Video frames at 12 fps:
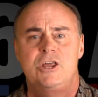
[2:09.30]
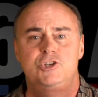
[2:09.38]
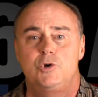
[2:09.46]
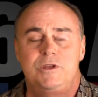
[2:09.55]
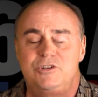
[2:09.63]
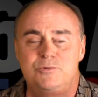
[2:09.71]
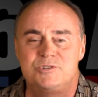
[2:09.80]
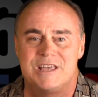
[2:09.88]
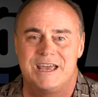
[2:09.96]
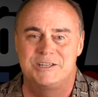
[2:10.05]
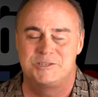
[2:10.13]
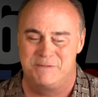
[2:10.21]
Do we do
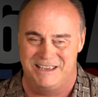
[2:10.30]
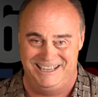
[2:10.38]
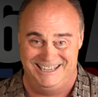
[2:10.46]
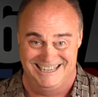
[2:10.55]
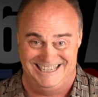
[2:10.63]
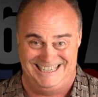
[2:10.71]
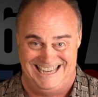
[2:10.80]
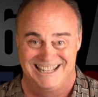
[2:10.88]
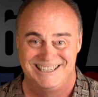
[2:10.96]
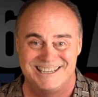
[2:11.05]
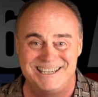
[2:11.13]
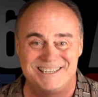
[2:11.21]
science by
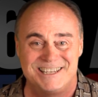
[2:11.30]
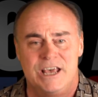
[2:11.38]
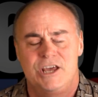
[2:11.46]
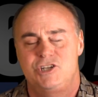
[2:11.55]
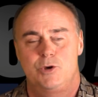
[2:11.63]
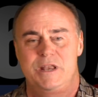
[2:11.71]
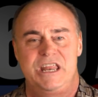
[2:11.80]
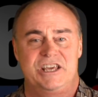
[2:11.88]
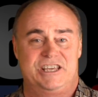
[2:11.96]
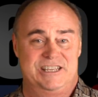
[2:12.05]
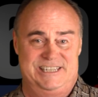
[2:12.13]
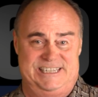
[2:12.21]
consensus? Do we need a
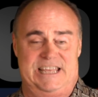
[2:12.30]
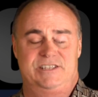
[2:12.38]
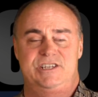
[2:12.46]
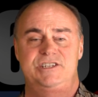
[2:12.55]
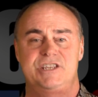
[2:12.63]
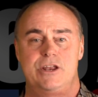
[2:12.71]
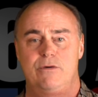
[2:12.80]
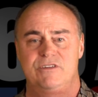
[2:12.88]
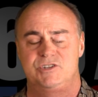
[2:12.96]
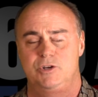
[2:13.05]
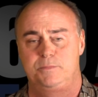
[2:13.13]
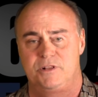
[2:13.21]
consensus to know
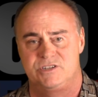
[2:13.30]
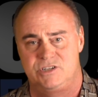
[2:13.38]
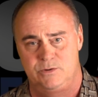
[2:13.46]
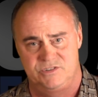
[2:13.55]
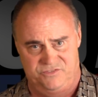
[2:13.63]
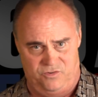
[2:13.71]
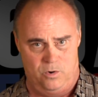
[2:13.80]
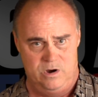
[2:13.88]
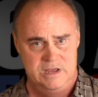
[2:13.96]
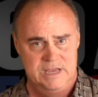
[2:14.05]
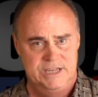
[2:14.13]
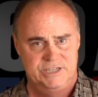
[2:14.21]
that 2 + 2 is 4?
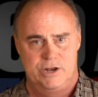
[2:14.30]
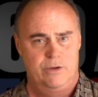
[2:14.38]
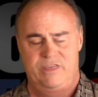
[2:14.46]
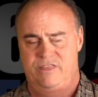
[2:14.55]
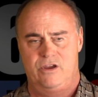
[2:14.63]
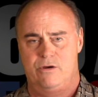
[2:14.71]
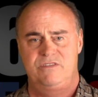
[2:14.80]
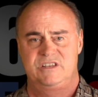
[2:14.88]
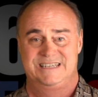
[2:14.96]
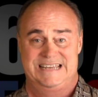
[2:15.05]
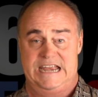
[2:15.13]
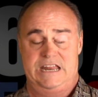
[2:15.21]
To know that the Earth
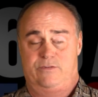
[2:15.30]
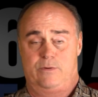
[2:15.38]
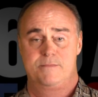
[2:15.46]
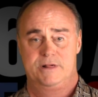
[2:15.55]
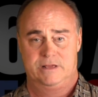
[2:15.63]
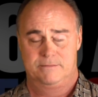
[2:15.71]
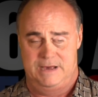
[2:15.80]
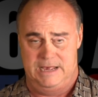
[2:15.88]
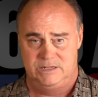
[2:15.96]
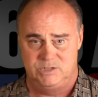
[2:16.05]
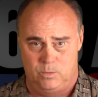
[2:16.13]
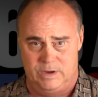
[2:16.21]
is 93 million
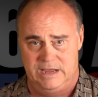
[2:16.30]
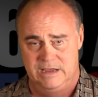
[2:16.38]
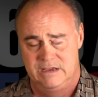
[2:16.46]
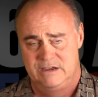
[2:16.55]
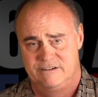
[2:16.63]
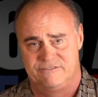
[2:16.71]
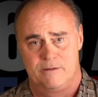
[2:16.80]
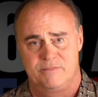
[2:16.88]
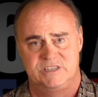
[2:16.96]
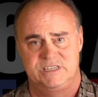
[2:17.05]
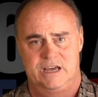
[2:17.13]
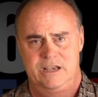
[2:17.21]
miles away from
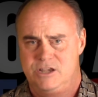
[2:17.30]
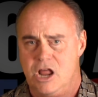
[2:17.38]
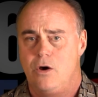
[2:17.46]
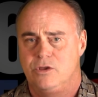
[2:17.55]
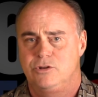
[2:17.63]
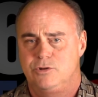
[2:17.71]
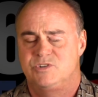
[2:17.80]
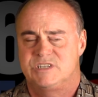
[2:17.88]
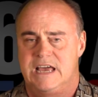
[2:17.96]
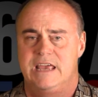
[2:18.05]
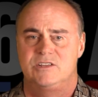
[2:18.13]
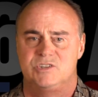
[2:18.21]
the sun? No, you do
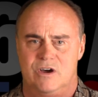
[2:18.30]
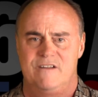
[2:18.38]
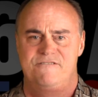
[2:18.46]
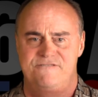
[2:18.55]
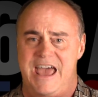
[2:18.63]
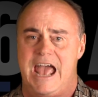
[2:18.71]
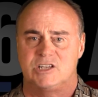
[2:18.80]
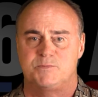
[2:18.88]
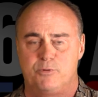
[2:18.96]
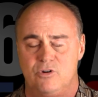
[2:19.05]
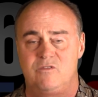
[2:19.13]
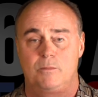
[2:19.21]
science on facts,
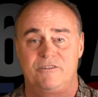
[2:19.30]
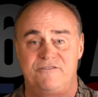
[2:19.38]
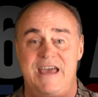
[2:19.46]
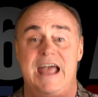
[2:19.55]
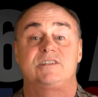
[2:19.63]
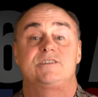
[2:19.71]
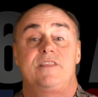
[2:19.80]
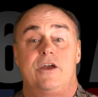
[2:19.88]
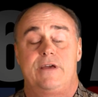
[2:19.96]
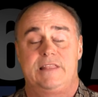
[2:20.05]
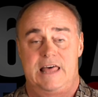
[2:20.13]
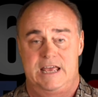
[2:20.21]
provable facts, and
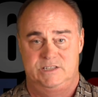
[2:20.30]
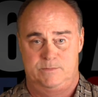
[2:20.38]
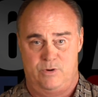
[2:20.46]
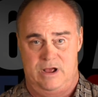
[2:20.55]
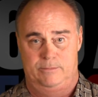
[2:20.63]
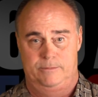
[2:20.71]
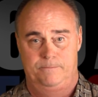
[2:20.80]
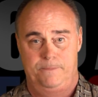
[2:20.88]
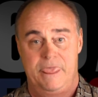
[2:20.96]
therein lies the problem.